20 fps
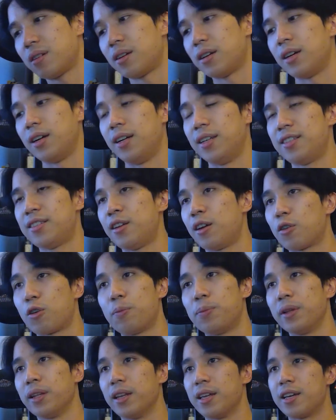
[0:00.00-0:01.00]
It's not
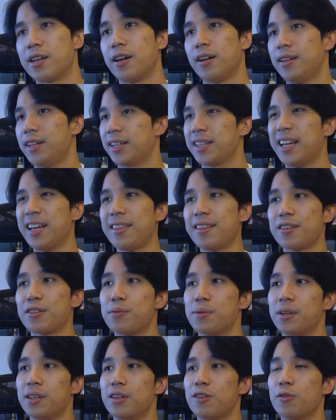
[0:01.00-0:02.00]
completely cut. Like nothing's
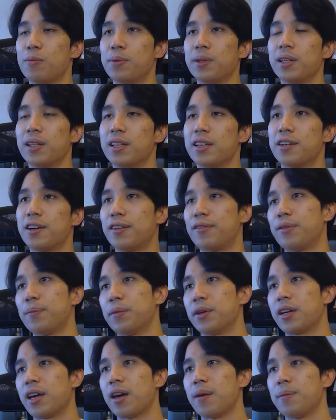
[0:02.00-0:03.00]
really completely cut from
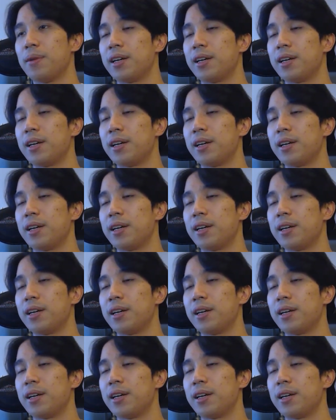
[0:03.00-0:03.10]
the game.